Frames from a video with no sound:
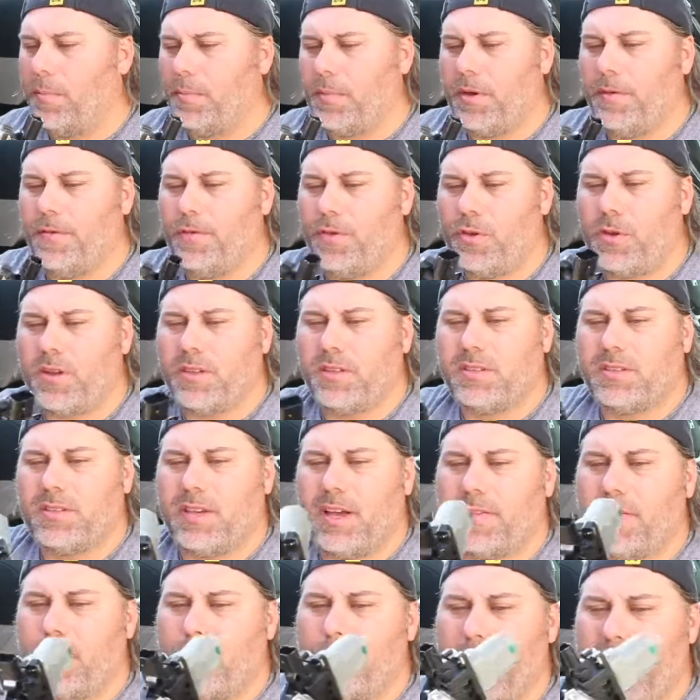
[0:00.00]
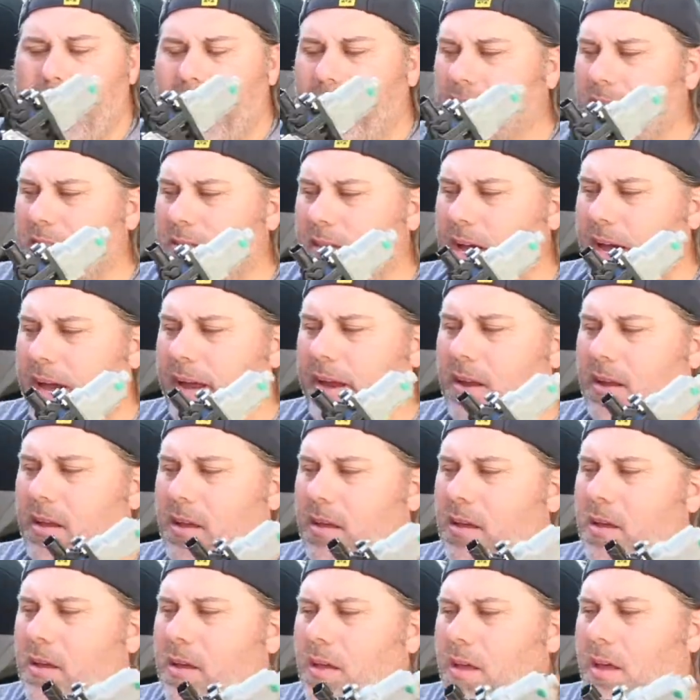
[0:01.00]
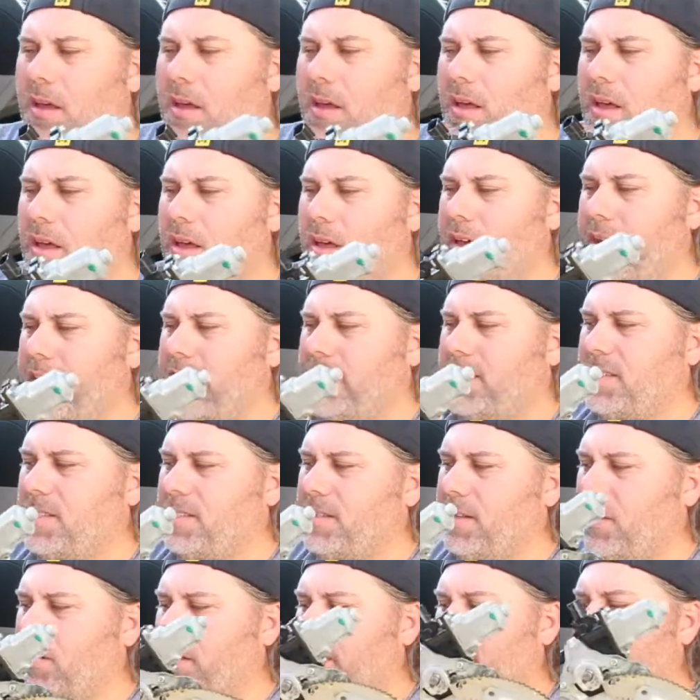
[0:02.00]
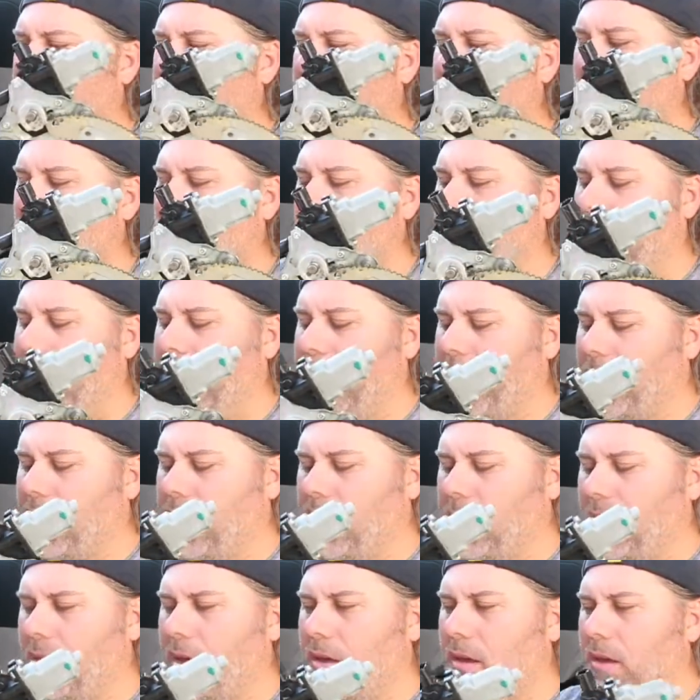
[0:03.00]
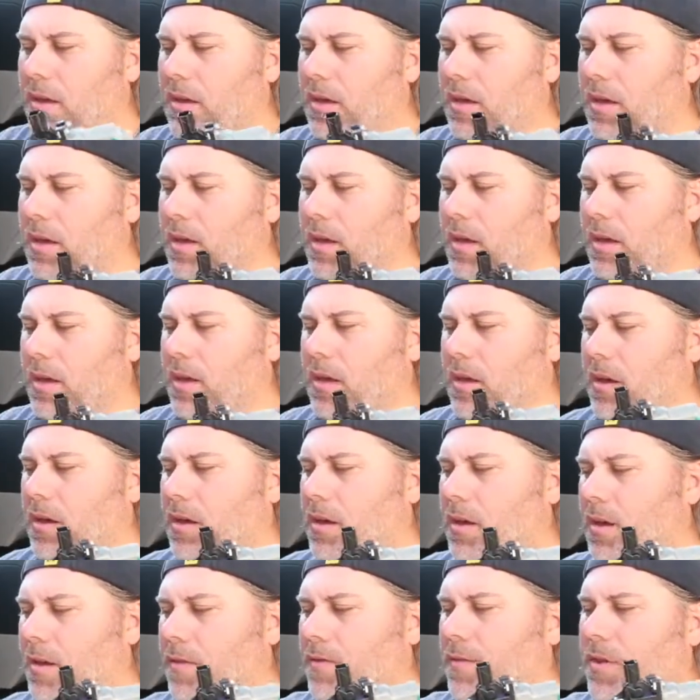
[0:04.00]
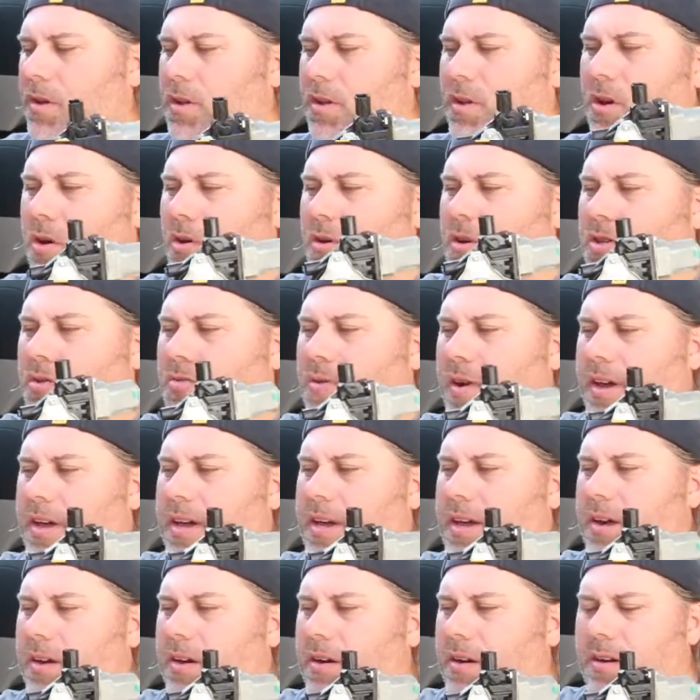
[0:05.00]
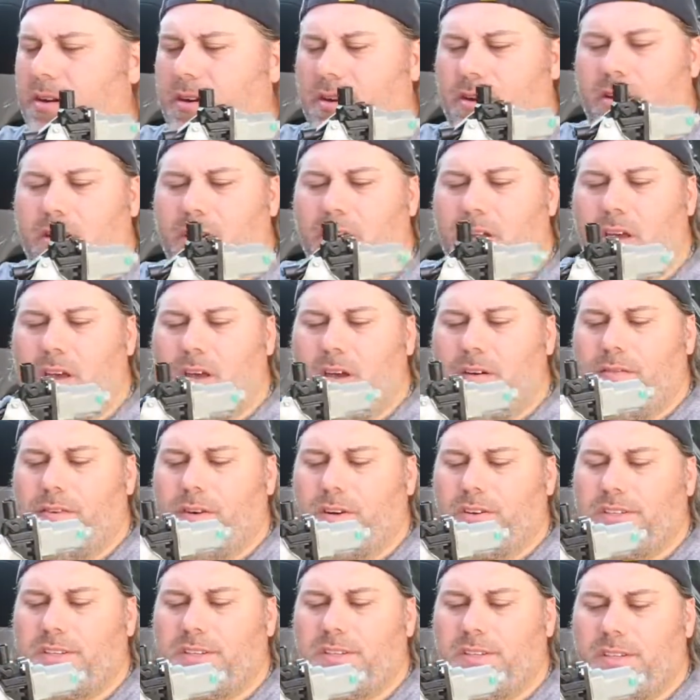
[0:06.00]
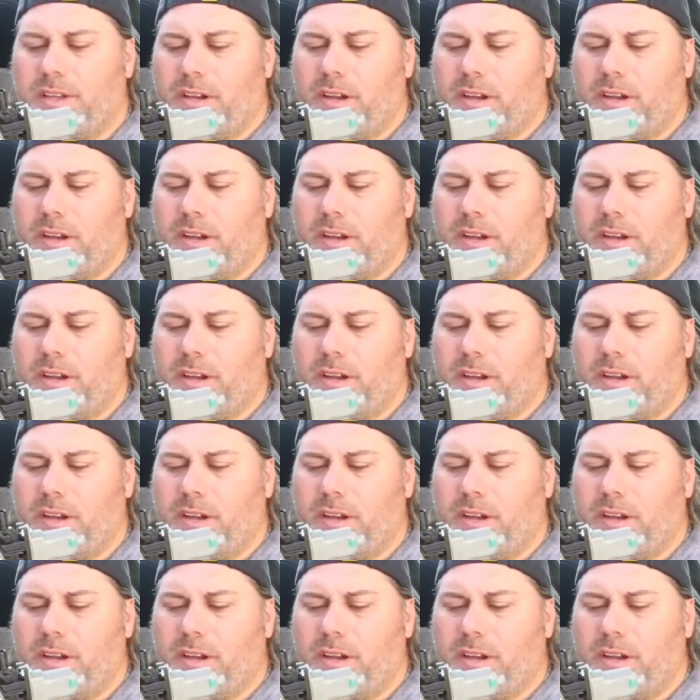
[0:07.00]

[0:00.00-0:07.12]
If you can see on the back side, it's still in its track. If you can notice right here versus